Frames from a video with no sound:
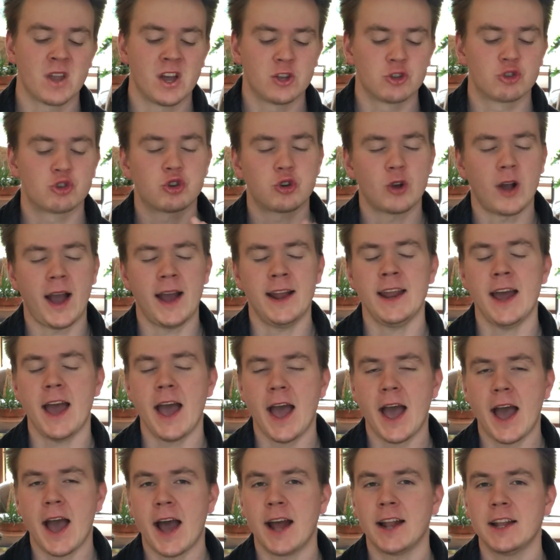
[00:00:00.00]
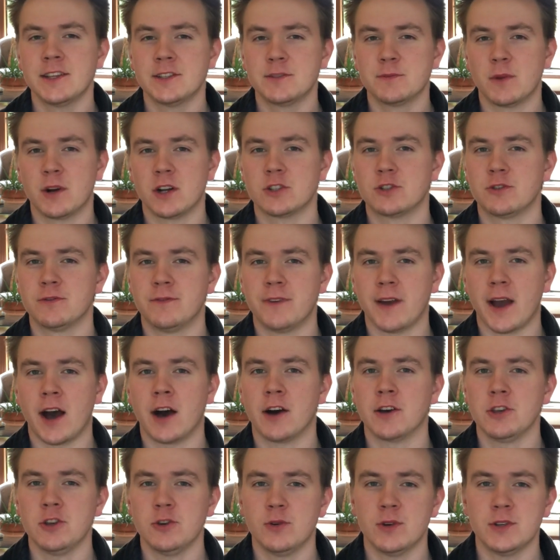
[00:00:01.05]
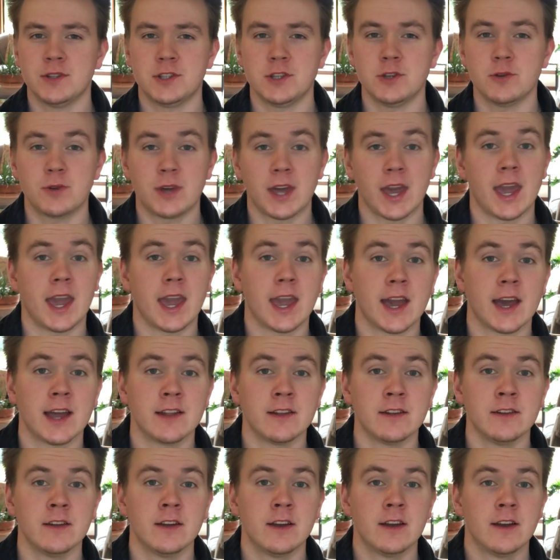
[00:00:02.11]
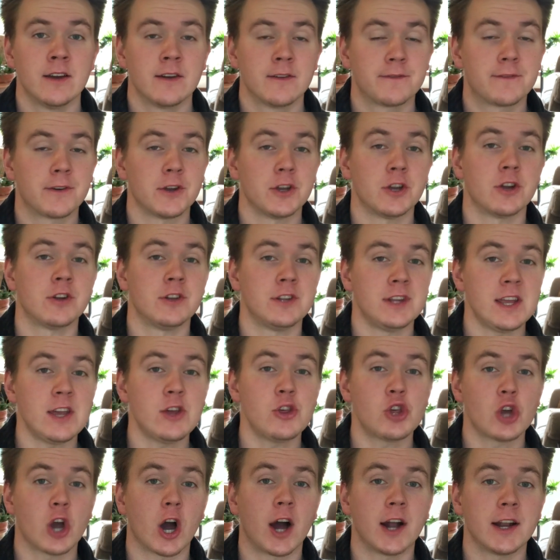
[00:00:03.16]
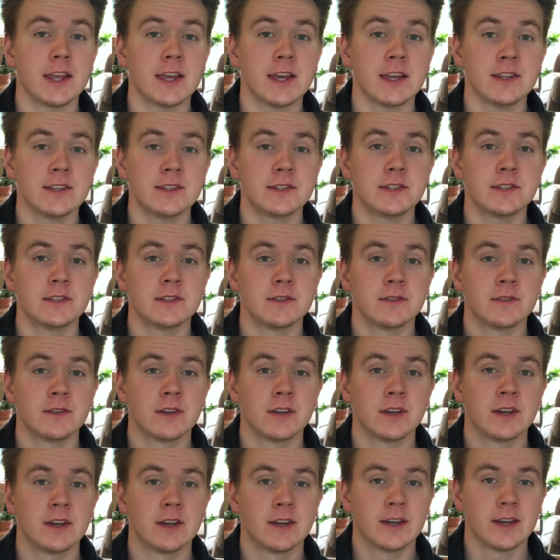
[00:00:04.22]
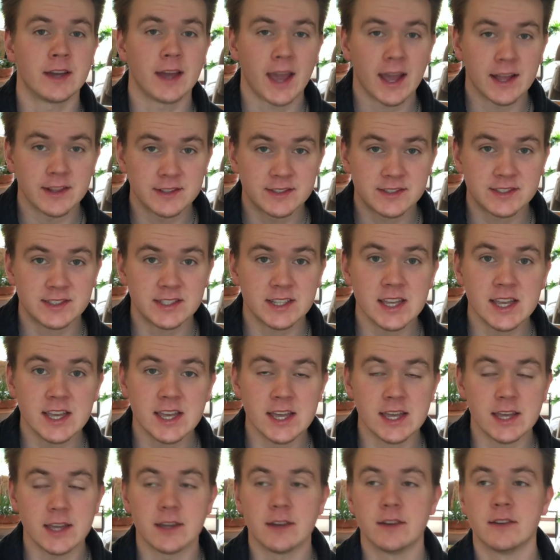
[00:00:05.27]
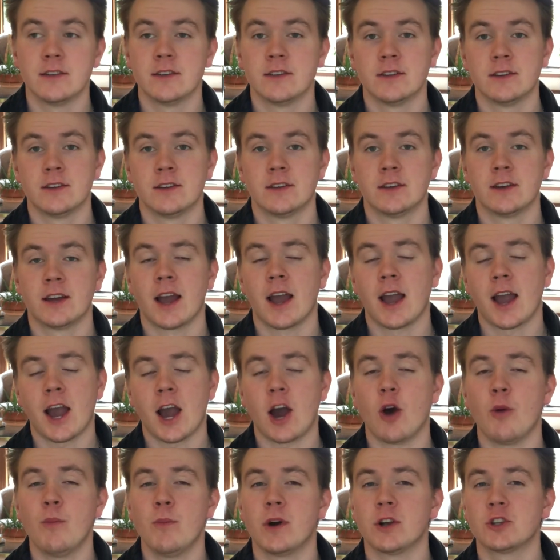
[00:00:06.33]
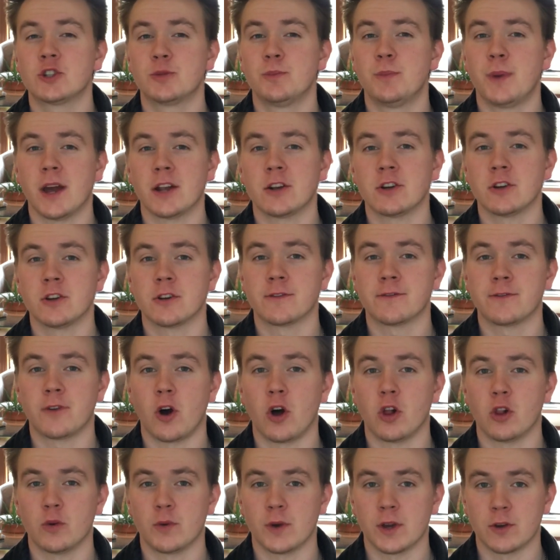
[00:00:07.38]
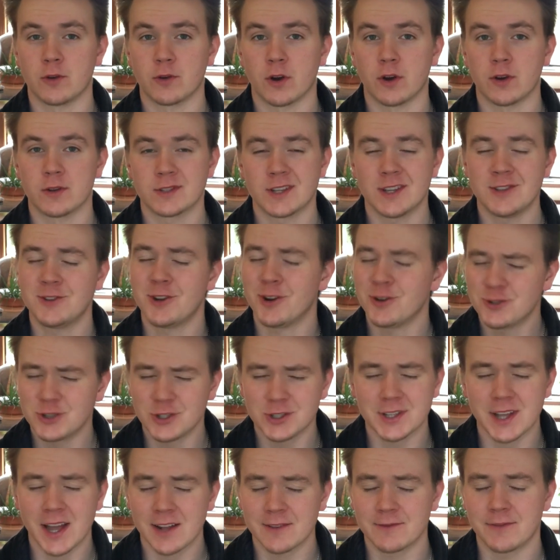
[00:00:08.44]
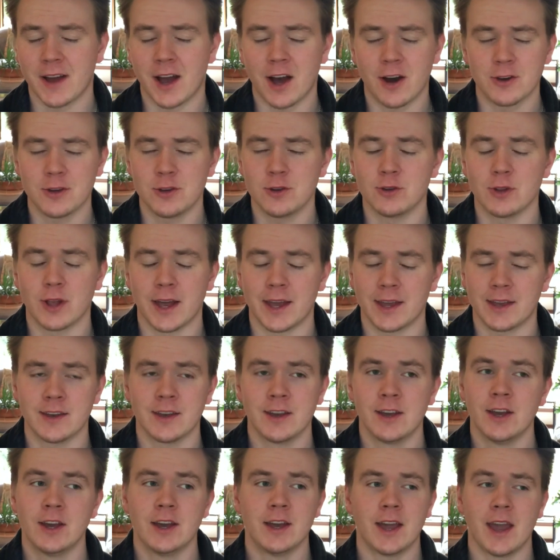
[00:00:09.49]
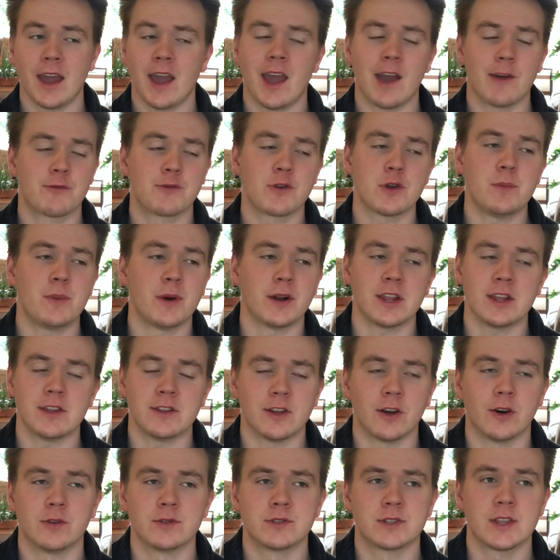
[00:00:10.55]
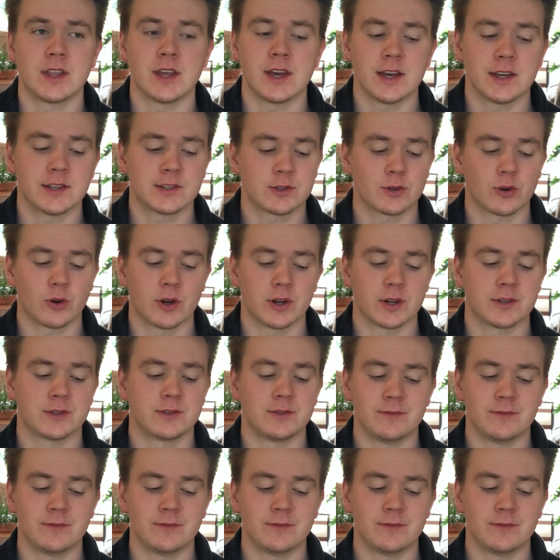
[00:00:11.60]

try to add as much value as you can for your niche audience and see how much better your following grows. And don't just add value like everybody knows this, or,